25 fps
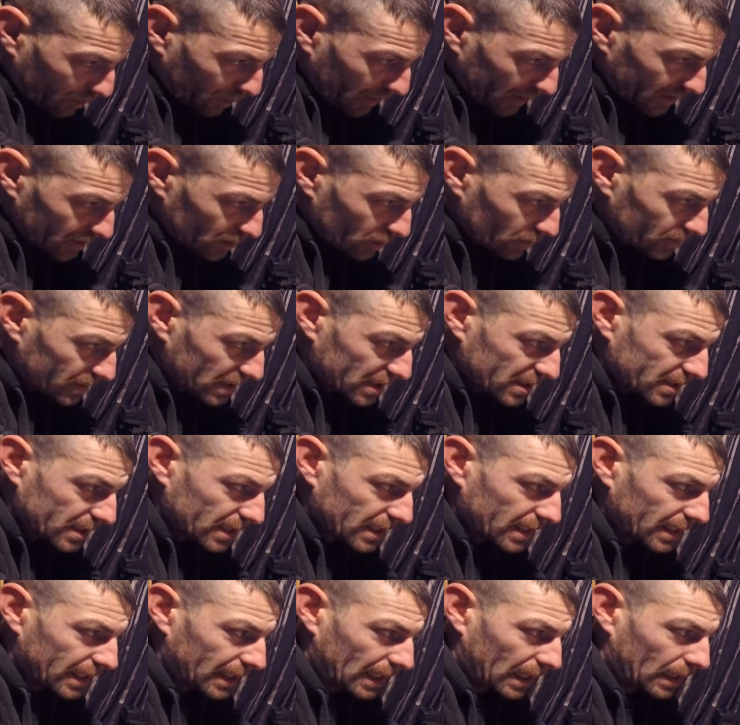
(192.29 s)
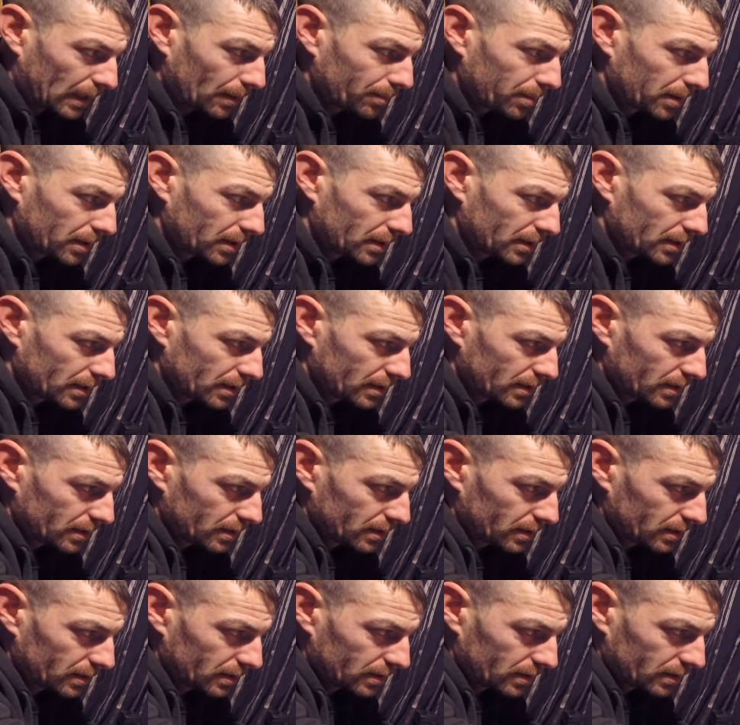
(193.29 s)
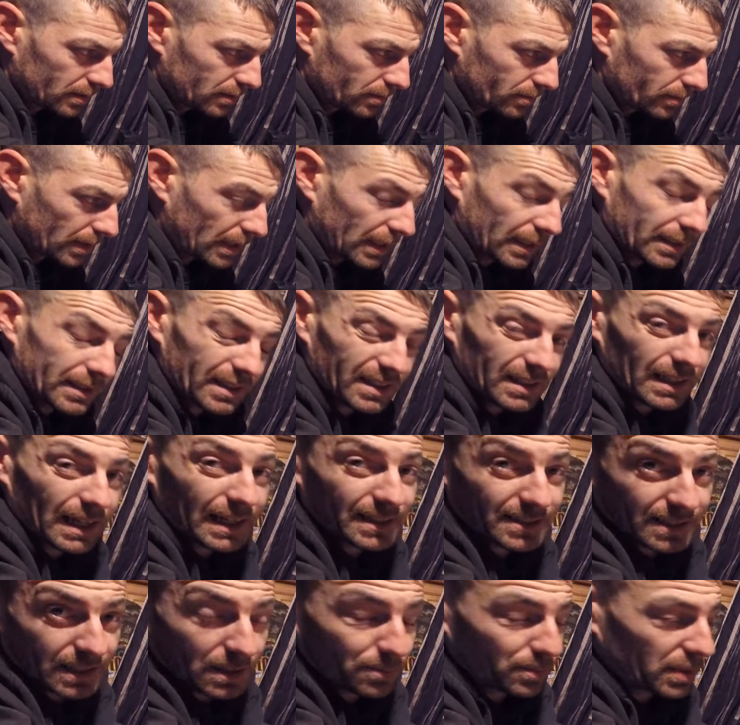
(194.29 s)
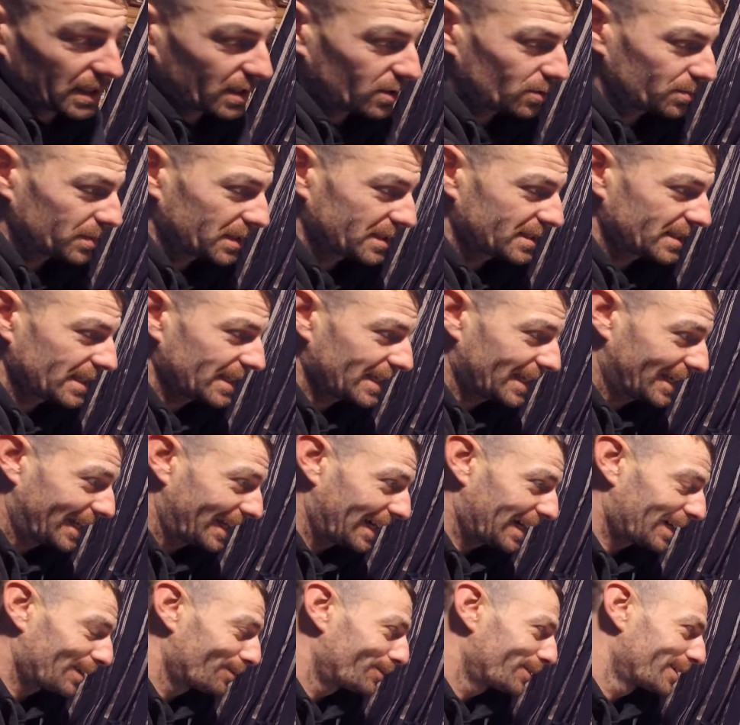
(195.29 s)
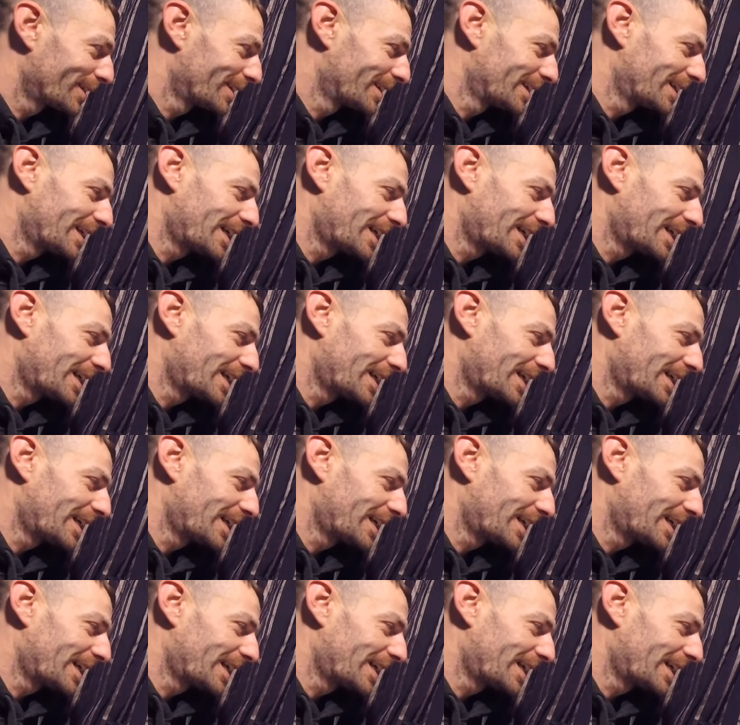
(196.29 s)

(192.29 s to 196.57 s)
when I picked up this T cab, well, I didn't actually pick up the T cab.